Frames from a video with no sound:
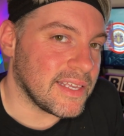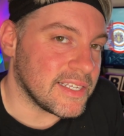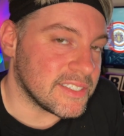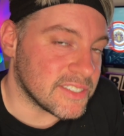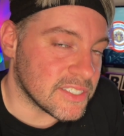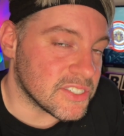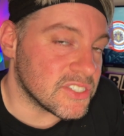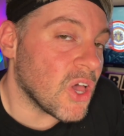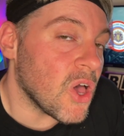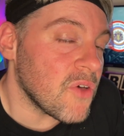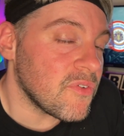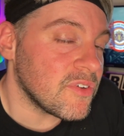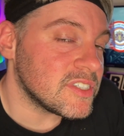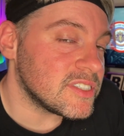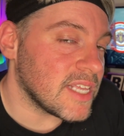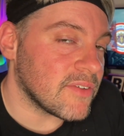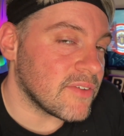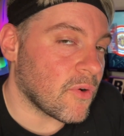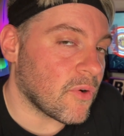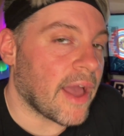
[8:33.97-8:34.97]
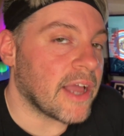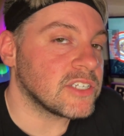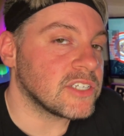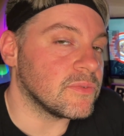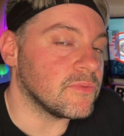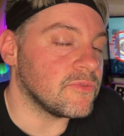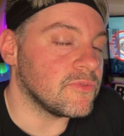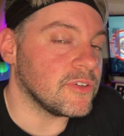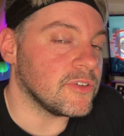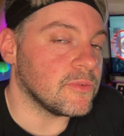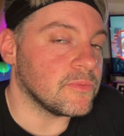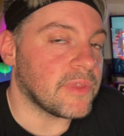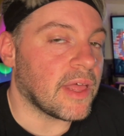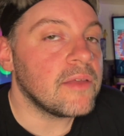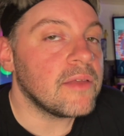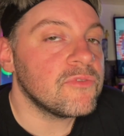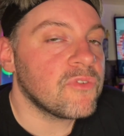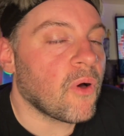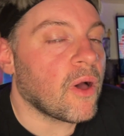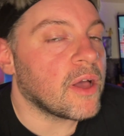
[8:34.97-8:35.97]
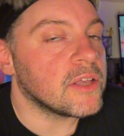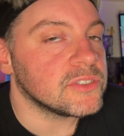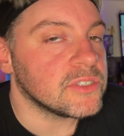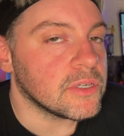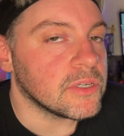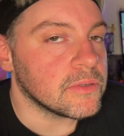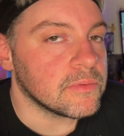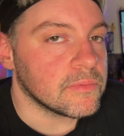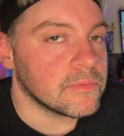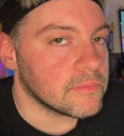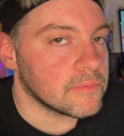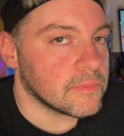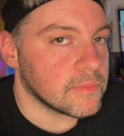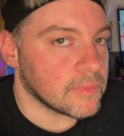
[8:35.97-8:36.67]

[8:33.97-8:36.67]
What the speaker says: It's a surface level action film that invites you,